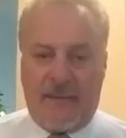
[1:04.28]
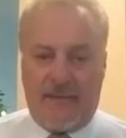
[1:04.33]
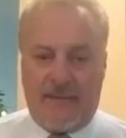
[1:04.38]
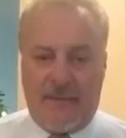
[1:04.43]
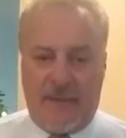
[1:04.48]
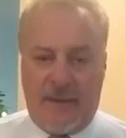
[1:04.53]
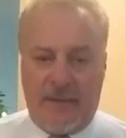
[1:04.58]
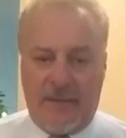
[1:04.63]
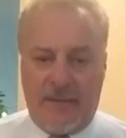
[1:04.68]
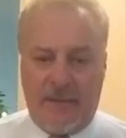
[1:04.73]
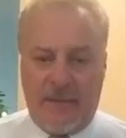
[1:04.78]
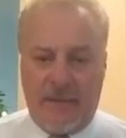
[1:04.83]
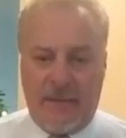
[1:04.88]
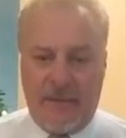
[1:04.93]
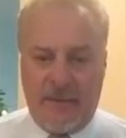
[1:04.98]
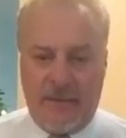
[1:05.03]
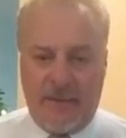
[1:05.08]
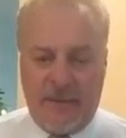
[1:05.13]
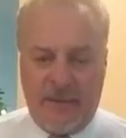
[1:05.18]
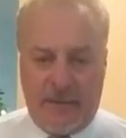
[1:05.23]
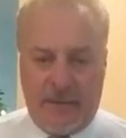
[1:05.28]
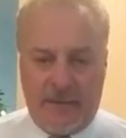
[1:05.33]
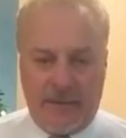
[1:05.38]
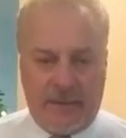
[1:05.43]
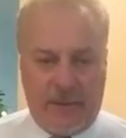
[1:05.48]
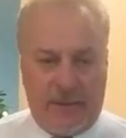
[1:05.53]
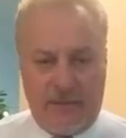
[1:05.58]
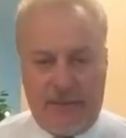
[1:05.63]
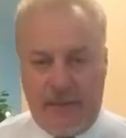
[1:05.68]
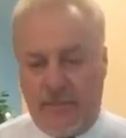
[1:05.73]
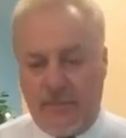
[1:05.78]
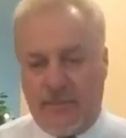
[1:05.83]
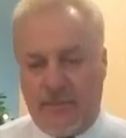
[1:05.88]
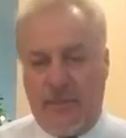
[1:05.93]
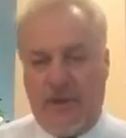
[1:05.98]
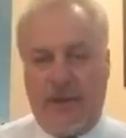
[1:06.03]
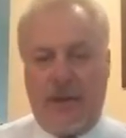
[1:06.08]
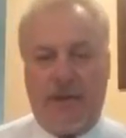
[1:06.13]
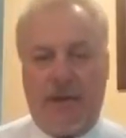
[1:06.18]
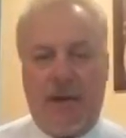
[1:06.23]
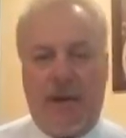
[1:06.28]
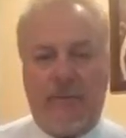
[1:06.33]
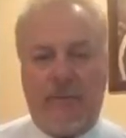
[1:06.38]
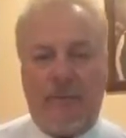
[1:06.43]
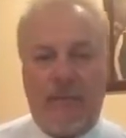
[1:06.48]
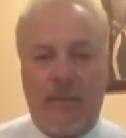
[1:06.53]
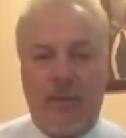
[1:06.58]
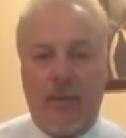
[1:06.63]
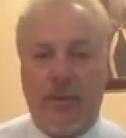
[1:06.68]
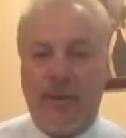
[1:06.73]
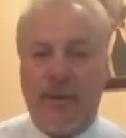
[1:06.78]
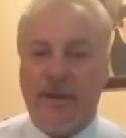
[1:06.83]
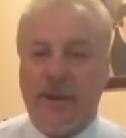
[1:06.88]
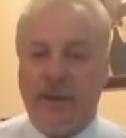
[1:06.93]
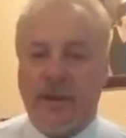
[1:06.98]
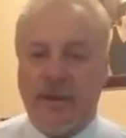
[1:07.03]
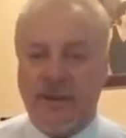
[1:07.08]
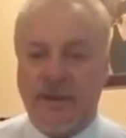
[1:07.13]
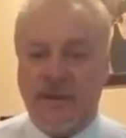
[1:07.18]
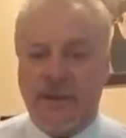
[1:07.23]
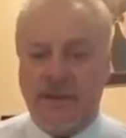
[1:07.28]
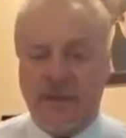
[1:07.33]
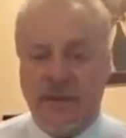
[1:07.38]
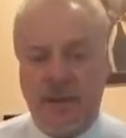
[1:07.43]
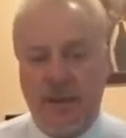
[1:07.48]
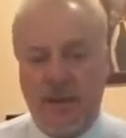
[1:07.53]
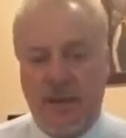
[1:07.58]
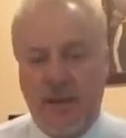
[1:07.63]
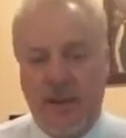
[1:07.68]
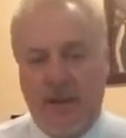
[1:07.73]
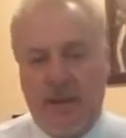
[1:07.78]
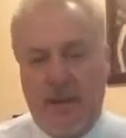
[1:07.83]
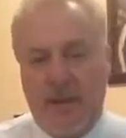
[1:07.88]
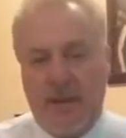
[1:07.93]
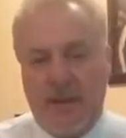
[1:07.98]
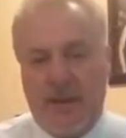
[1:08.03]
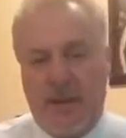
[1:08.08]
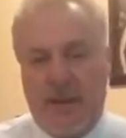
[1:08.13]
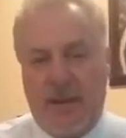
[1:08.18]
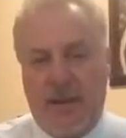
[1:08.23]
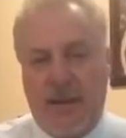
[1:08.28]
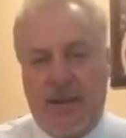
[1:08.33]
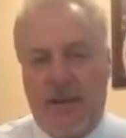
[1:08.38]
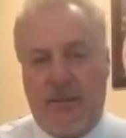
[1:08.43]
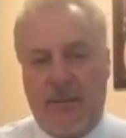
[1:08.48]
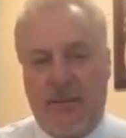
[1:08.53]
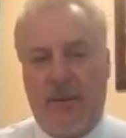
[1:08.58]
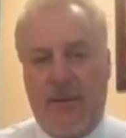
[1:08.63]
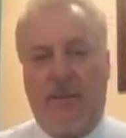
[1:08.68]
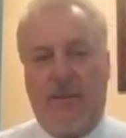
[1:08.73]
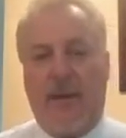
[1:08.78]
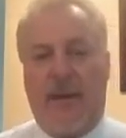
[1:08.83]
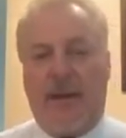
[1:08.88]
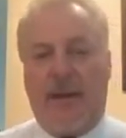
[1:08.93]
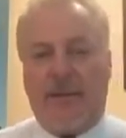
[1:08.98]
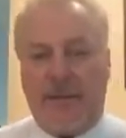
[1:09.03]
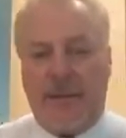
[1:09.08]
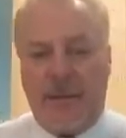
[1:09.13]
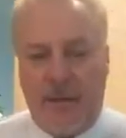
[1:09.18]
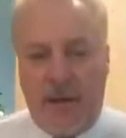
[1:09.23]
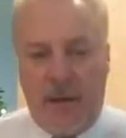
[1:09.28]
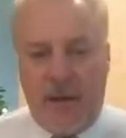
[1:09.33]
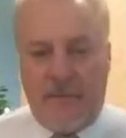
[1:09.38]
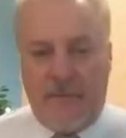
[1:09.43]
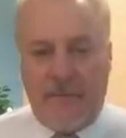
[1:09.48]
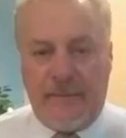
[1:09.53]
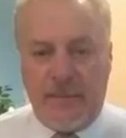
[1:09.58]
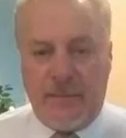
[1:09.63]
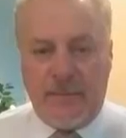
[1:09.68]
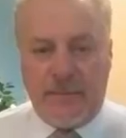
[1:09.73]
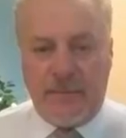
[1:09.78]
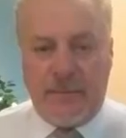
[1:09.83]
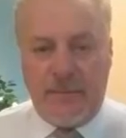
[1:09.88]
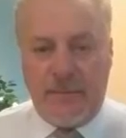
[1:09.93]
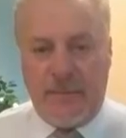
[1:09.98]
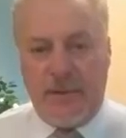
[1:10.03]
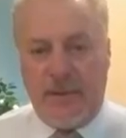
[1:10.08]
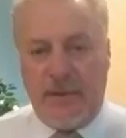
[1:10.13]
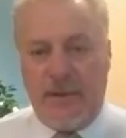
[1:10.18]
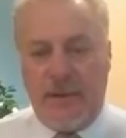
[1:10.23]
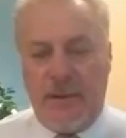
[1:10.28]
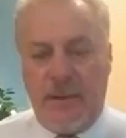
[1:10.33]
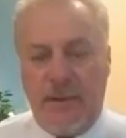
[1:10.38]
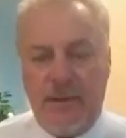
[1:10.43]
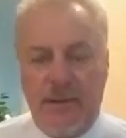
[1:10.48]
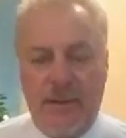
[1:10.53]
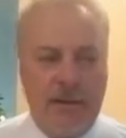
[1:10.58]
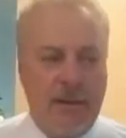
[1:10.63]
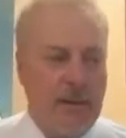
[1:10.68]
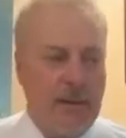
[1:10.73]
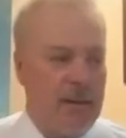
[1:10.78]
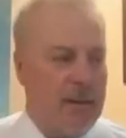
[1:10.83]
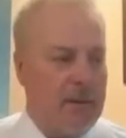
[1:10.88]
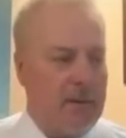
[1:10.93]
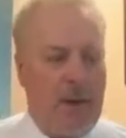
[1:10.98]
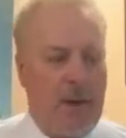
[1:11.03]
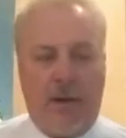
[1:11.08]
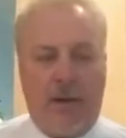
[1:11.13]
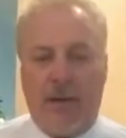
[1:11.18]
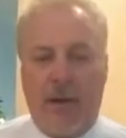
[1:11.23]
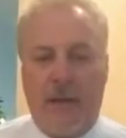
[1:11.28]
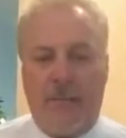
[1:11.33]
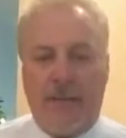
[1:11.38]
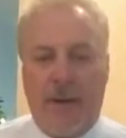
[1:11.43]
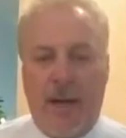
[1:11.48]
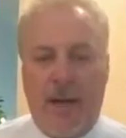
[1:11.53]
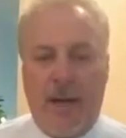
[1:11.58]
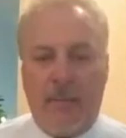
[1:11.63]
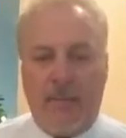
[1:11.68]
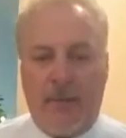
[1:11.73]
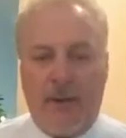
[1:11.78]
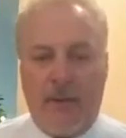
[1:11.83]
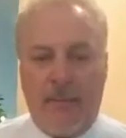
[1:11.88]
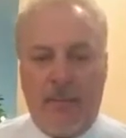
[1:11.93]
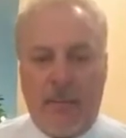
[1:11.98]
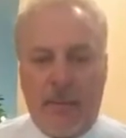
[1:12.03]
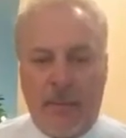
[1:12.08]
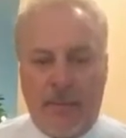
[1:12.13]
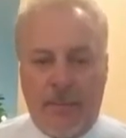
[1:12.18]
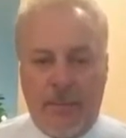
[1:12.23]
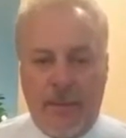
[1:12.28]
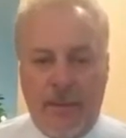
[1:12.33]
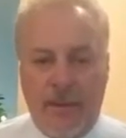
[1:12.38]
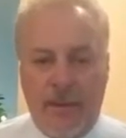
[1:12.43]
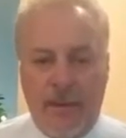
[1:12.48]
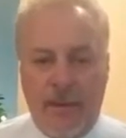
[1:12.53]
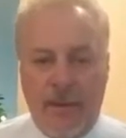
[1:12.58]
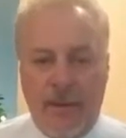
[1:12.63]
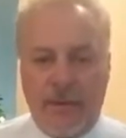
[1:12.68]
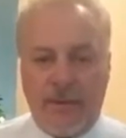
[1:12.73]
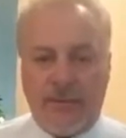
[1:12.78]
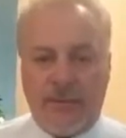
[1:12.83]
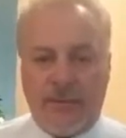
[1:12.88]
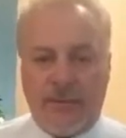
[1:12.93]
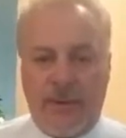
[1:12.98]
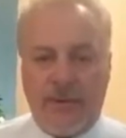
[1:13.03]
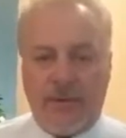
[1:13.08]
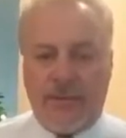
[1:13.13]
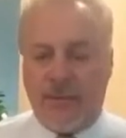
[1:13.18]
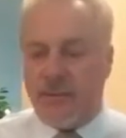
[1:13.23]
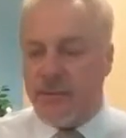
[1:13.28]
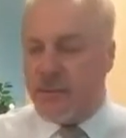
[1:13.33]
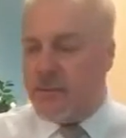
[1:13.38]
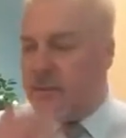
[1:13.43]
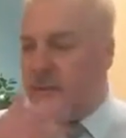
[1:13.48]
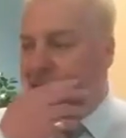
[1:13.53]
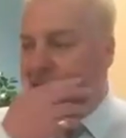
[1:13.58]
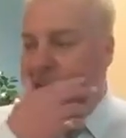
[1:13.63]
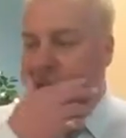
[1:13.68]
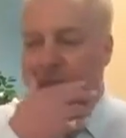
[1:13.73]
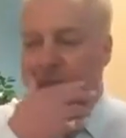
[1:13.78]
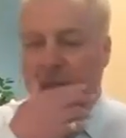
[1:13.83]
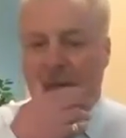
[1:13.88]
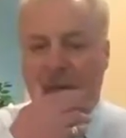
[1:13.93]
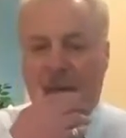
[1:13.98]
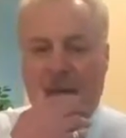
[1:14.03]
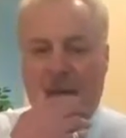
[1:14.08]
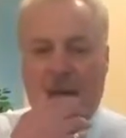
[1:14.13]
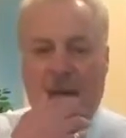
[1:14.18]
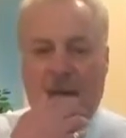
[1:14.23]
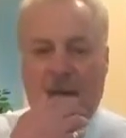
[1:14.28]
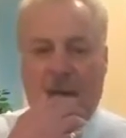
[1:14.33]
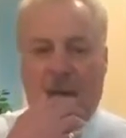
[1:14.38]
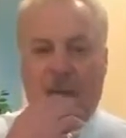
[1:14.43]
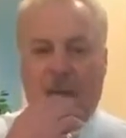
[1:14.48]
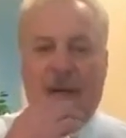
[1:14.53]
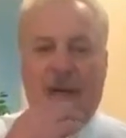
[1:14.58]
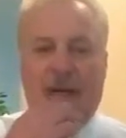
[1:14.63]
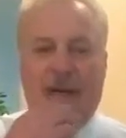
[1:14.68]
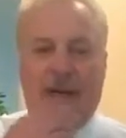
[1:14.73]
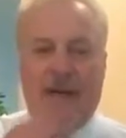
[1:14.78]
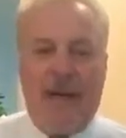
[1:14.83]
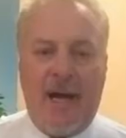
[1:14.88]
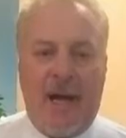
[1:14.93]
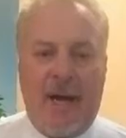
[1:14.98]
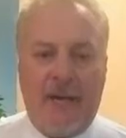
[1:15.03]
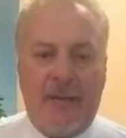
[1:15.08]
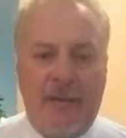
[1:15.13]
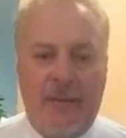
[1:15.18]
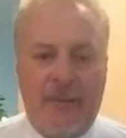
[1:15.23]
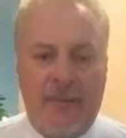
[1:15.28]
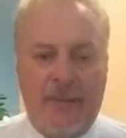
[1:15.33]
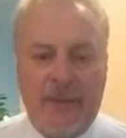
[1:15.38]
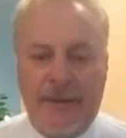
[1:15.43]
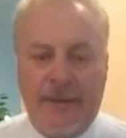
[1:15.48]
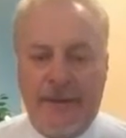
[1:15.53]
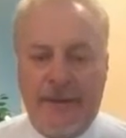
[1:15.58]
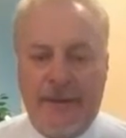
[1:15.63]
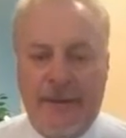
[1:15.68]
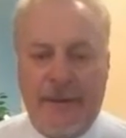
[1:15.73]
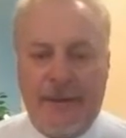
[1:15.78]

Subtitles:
finder. Sometimes we uncover more needs. We go back to the office, we call our upline, we get more illustrations. We go back out and maybe